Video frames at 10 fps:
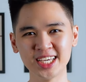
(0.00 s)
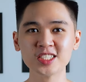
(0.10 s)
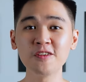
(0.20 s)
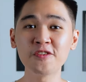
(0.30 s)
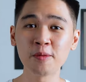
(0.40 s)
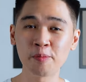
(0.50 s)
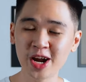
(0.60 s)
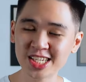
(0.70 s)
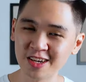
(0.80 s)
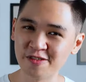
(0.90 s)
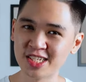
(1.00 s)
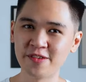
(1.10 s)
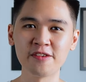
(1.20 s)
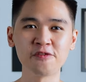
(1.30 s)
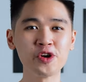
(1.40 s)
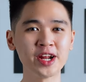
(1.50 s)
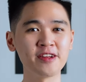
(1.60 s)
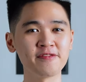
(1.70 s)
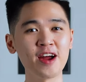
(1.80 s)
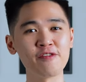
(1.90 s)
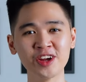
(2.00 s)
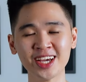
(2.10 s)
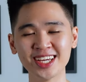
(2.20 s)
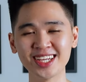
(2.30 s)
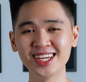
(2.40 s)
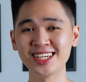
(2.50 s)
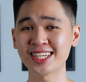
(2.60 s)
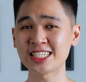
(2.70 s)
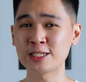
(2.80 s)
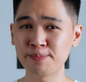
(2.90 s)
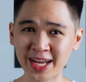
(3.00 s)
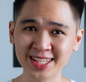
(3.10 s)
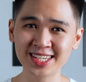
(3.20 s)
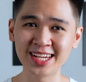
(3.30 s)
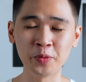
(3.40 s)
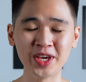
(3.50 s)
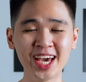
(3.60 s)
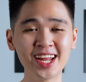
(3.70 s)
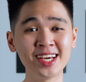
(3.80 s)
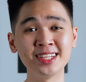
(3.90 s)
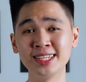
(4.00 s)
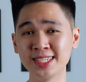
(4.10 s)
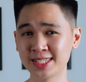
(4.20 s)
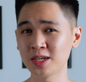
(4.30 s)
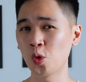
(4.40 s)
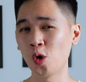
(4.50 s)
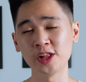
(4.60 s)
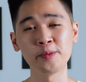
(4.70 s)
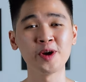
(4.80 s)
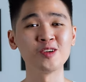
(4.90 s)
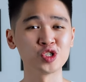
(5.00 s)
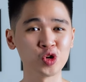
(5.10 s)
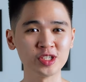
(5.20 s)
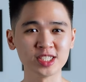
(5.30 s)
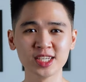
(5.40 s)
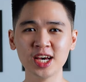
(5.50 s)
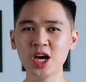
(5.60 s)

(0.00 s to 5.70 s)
So for the price of seventy-four ninety-five ringgit, it is expected that we get a decent quality pair of shorts,